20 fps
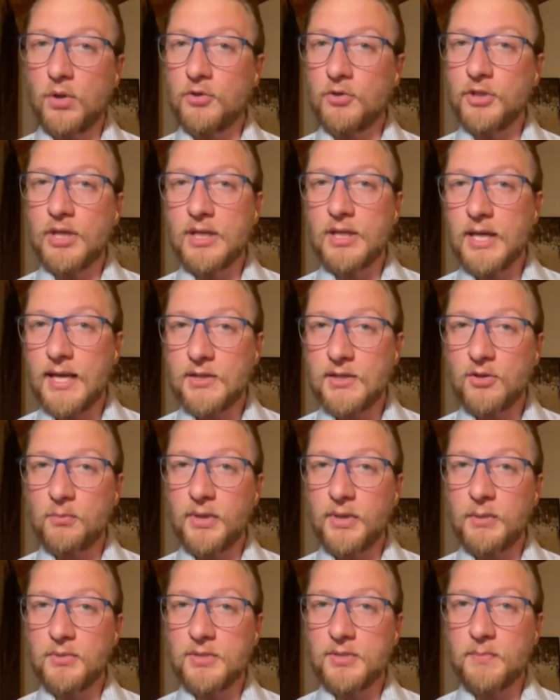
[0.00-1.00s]
You can cancel
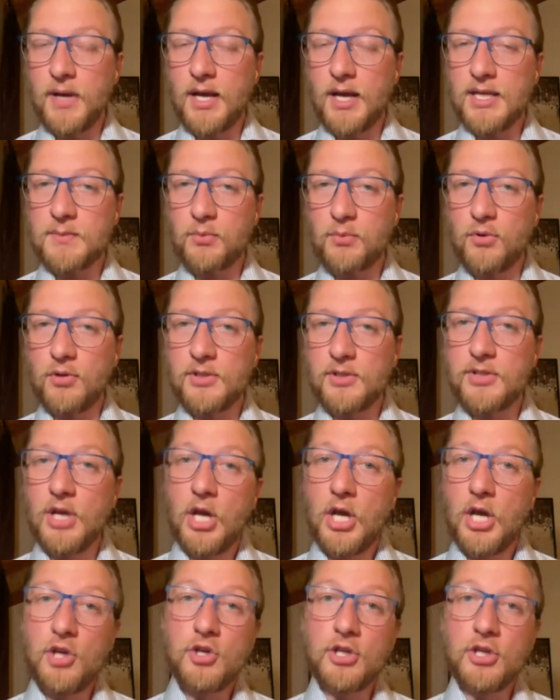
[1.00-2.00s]
people's passports,
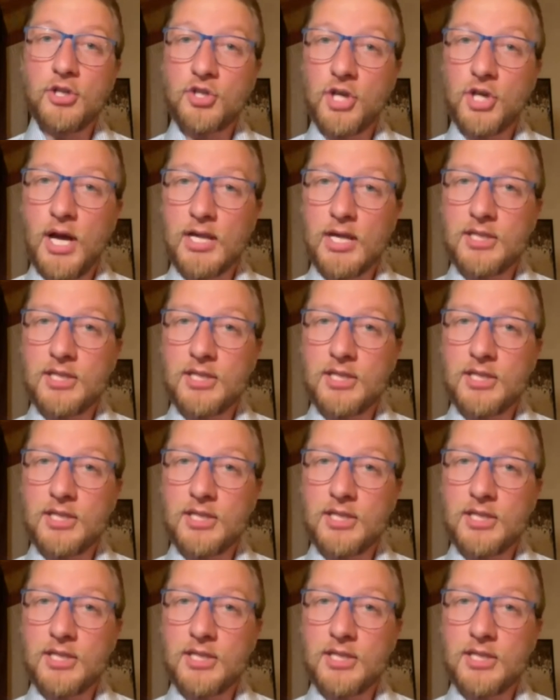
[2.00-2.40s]
you can charge